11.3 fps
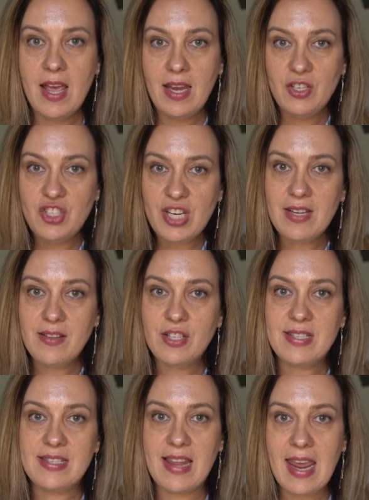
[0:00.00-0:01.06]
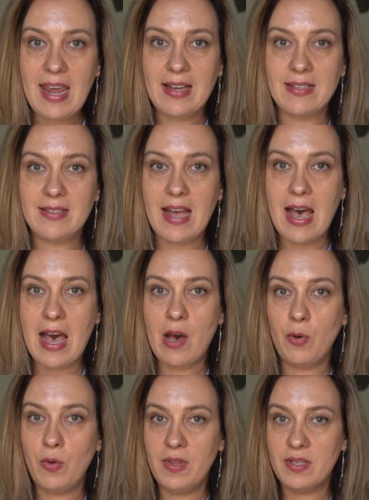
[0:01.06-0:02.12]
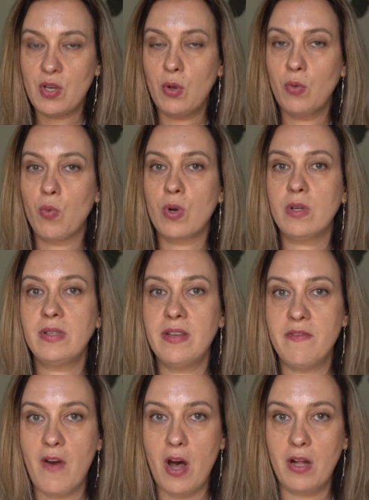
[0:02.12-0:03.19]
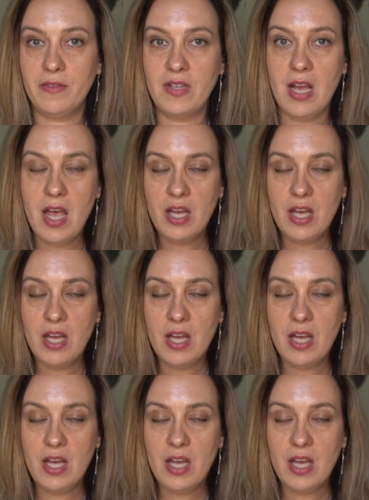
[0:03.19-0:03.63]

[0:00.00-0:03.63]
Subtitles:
And she understands how this whole world evolved.